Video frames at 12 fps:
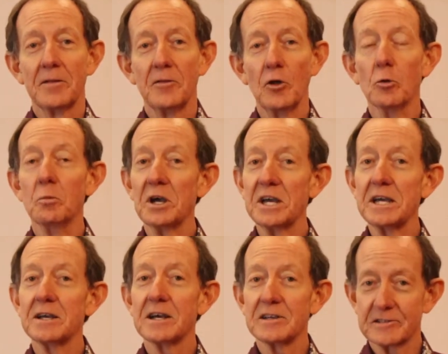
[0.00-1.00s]
There'll be
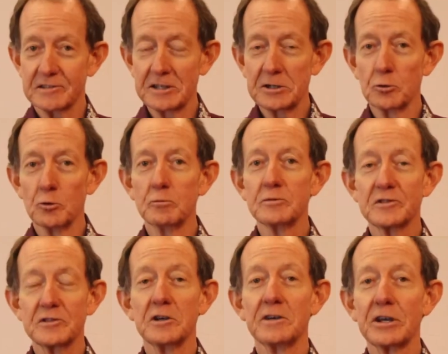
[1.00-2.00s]
a single
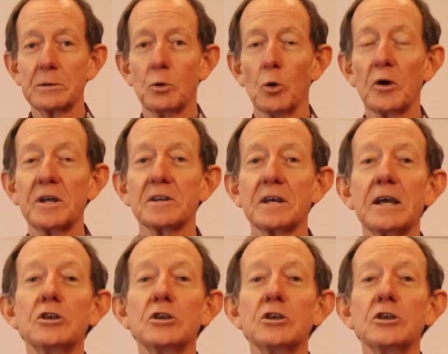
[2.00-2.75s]
serving point.